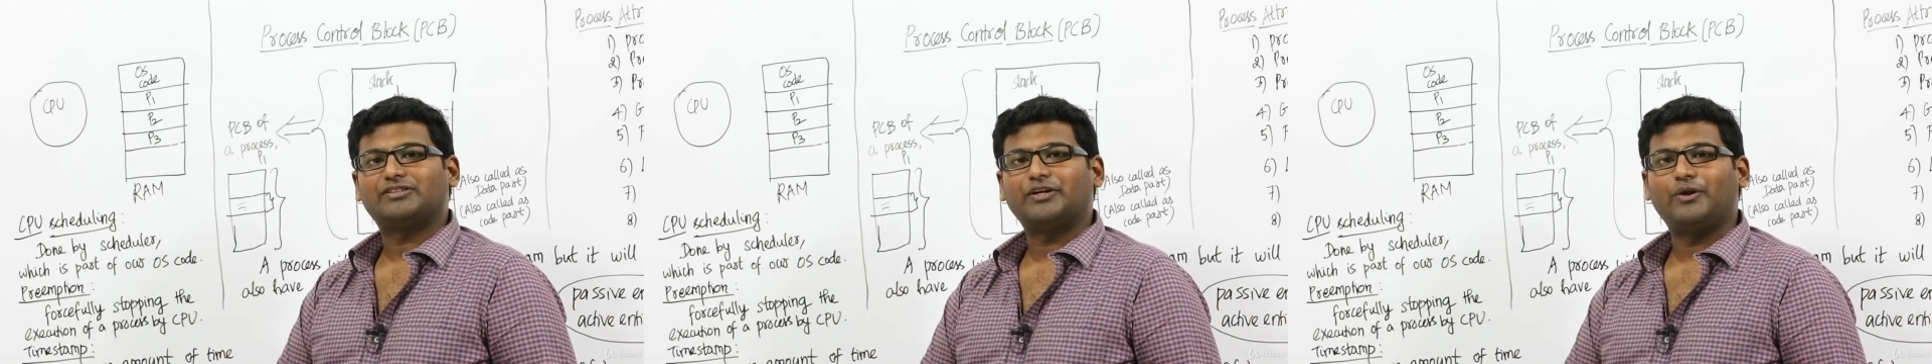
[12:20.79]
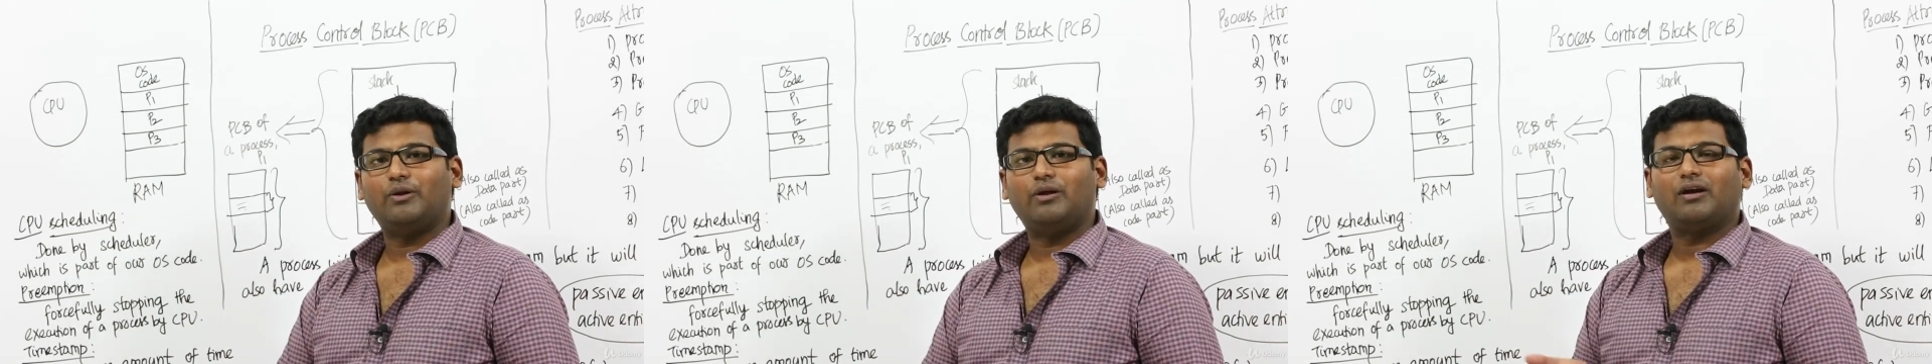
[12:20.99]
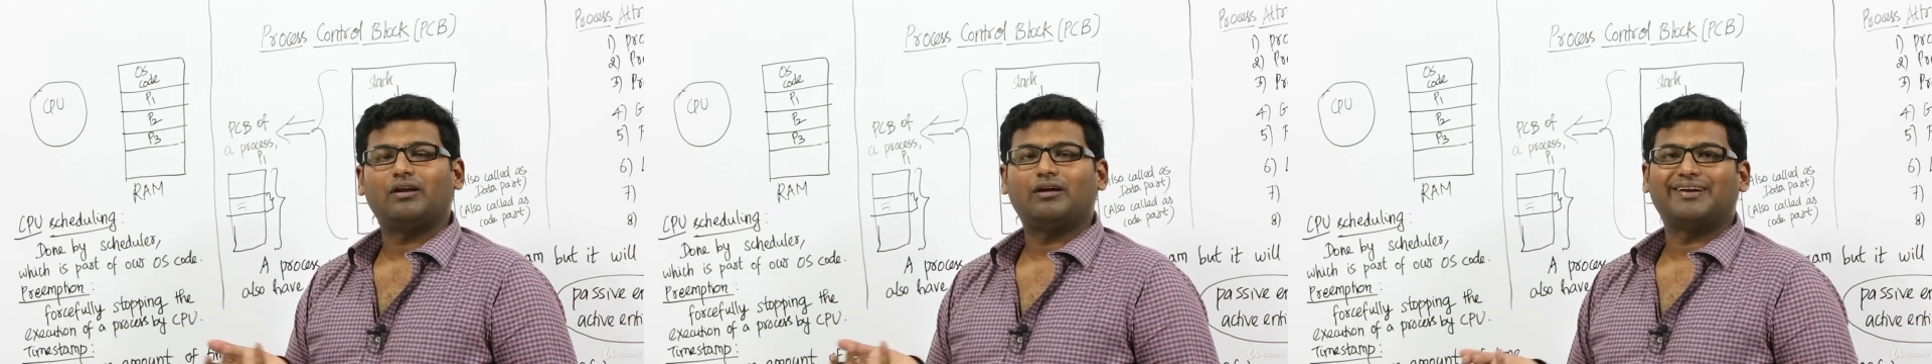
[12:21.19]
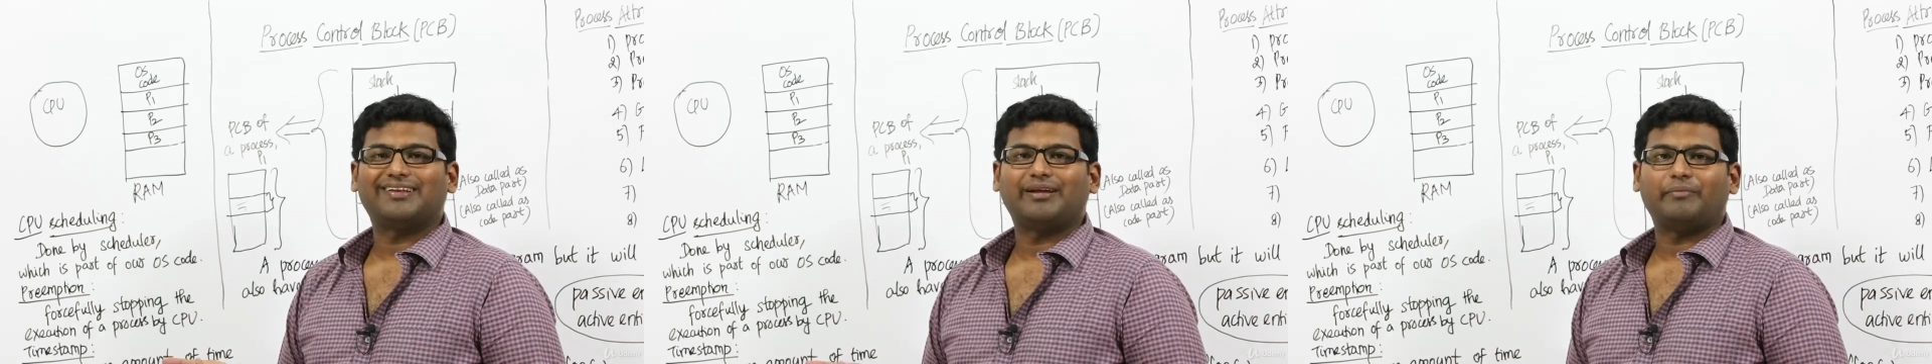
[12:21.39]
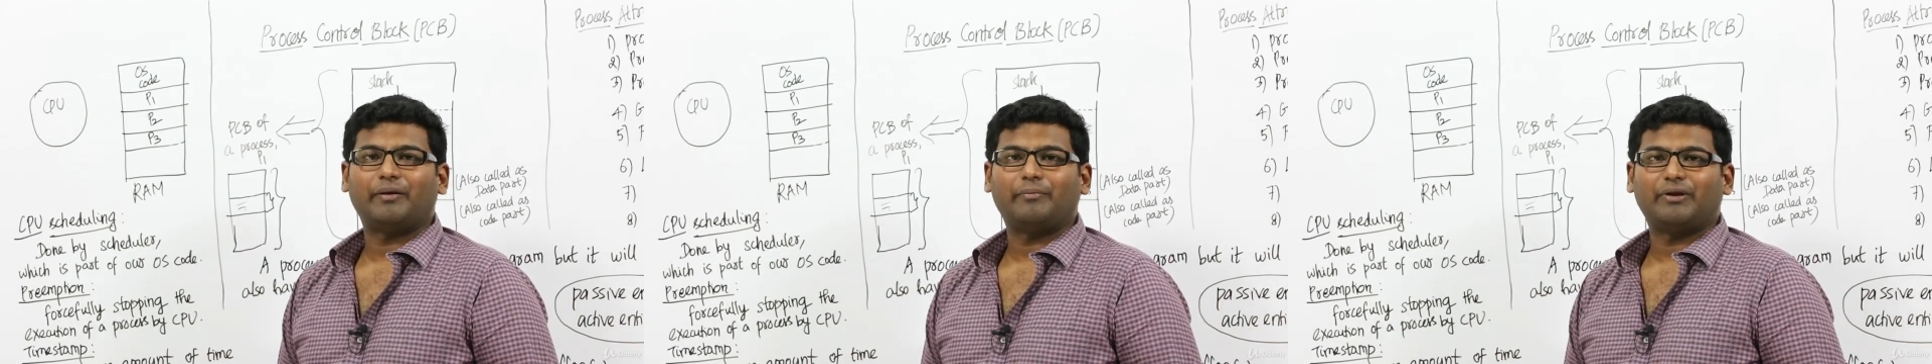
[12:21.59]
scheduling
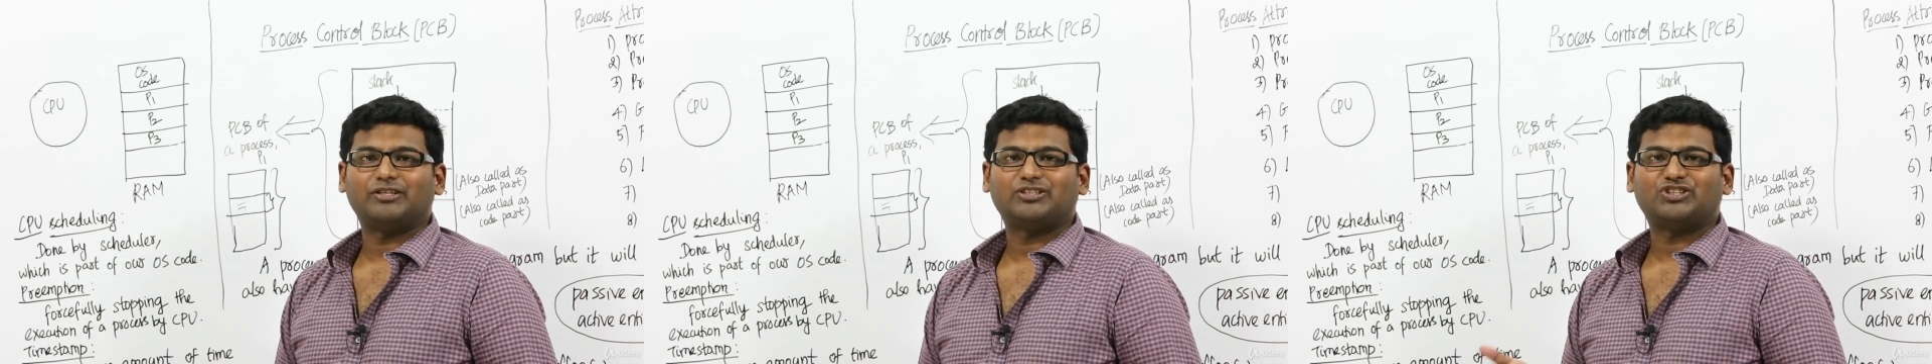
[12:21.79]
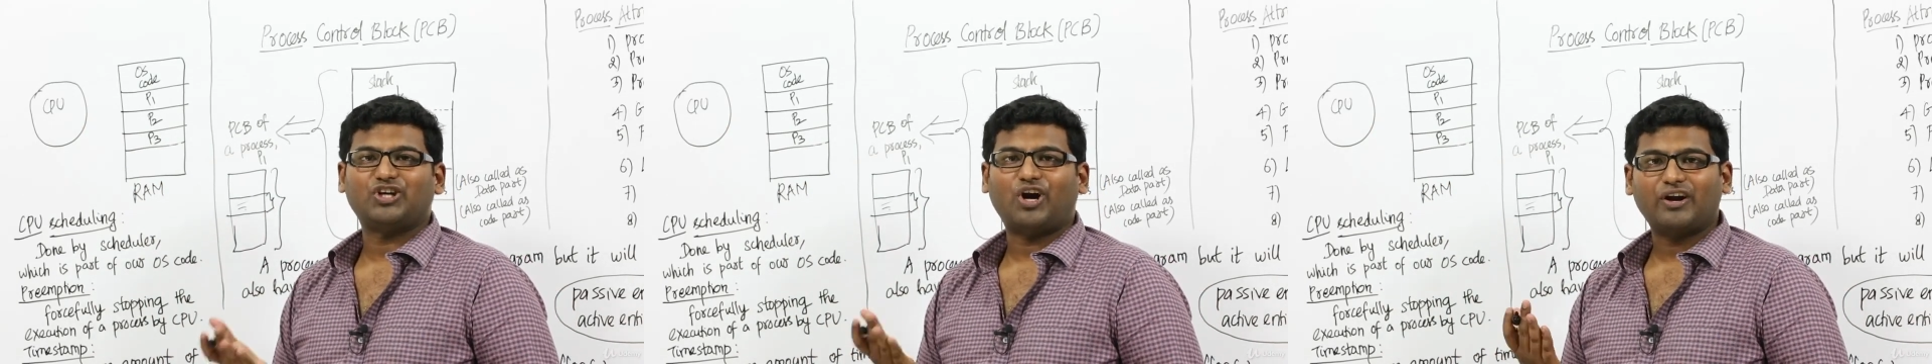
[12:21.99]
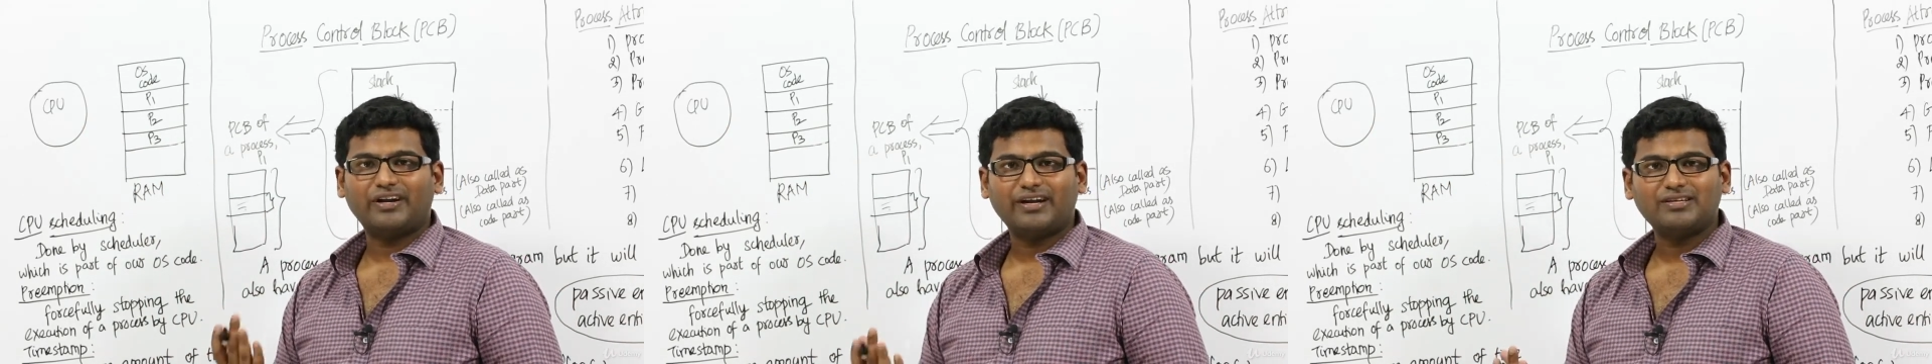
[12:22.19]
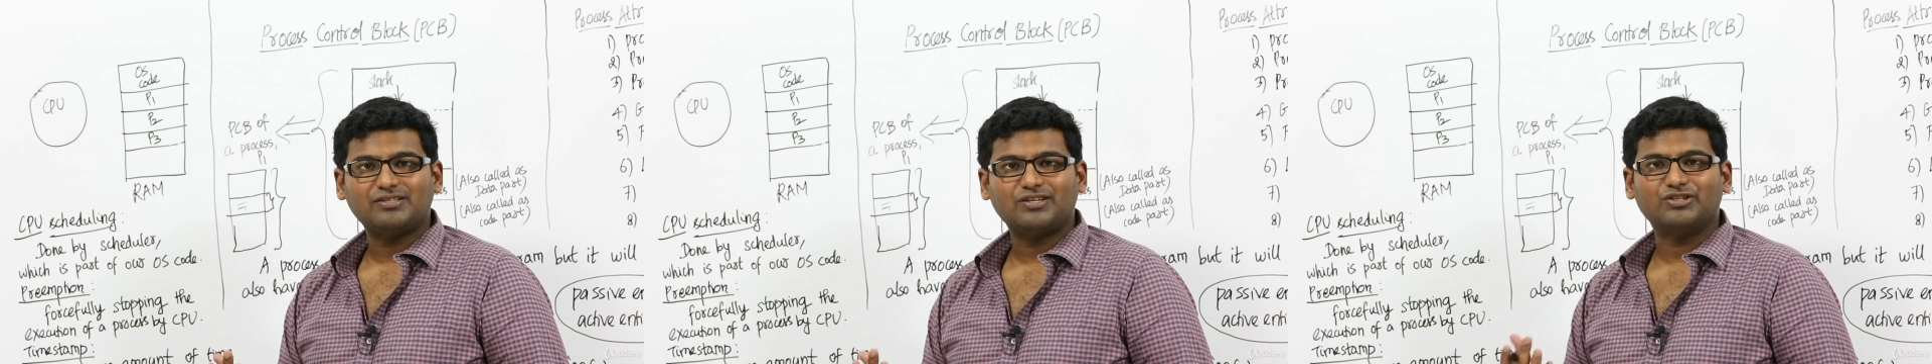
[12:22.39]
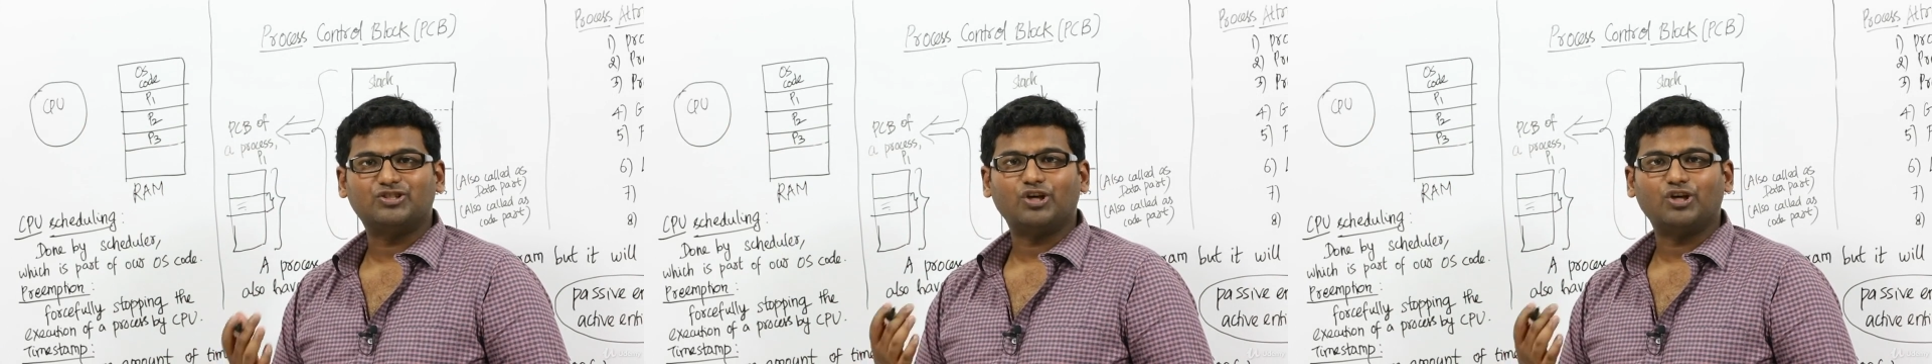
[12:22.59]
algorithm named as shortest